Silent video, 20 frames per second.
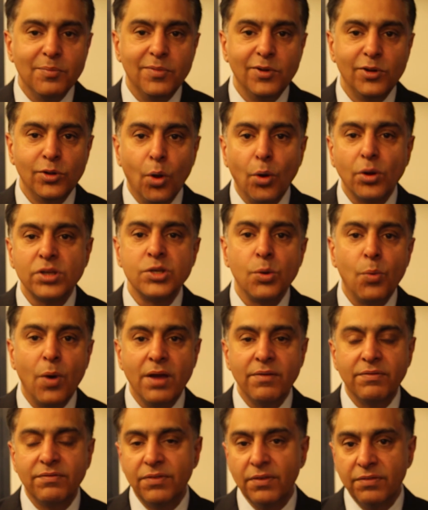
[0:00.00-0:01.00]
locked
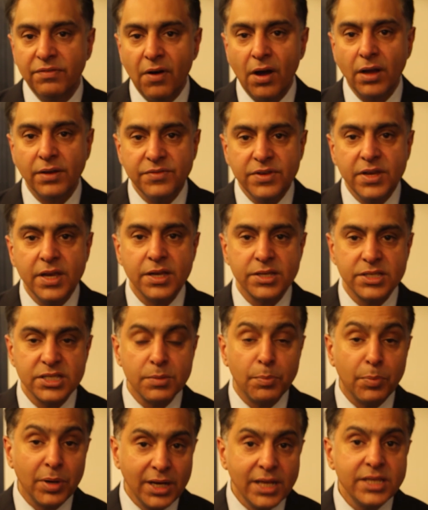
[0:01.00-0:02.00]
away for 5
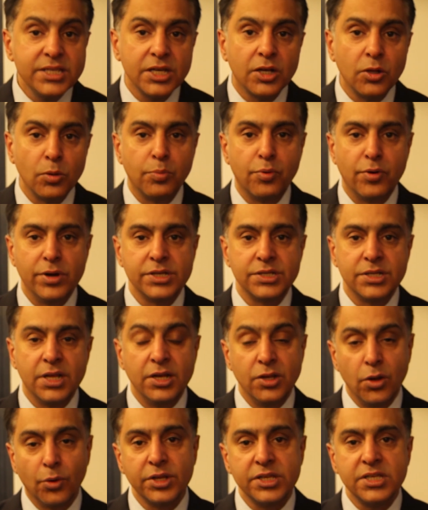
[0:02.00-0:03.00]
years as a political
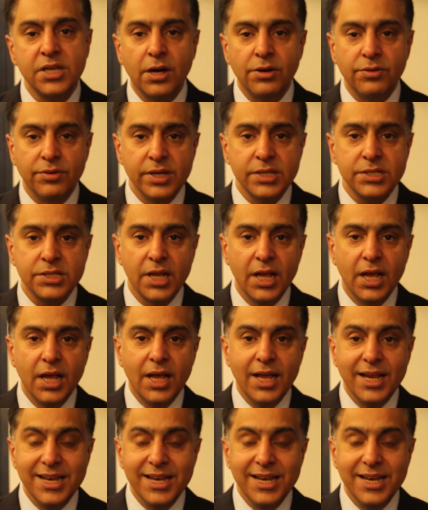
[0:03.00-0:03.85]
prisoner, not a terrorist.